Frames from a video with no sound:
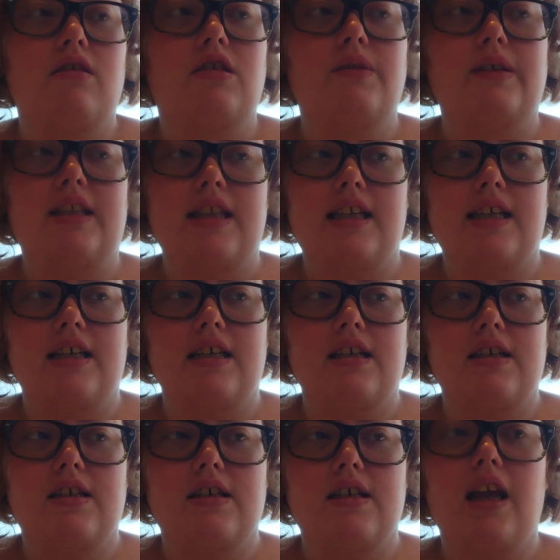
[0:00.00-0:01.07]
doing
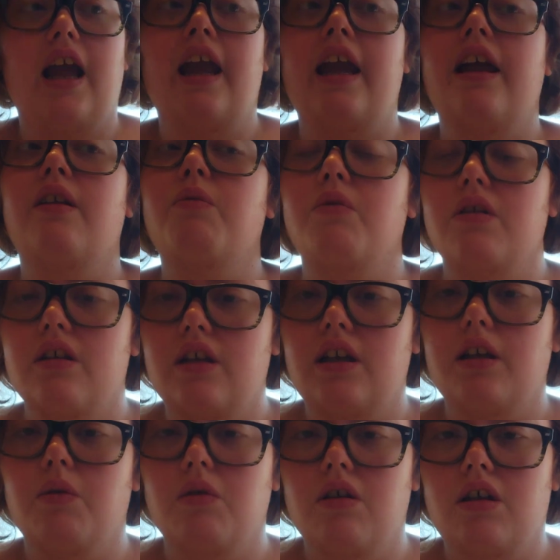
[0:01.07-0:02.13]
this and
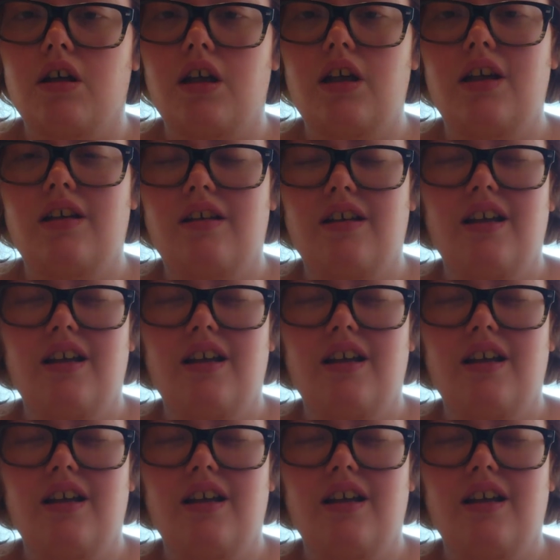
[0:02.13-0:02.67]
working, working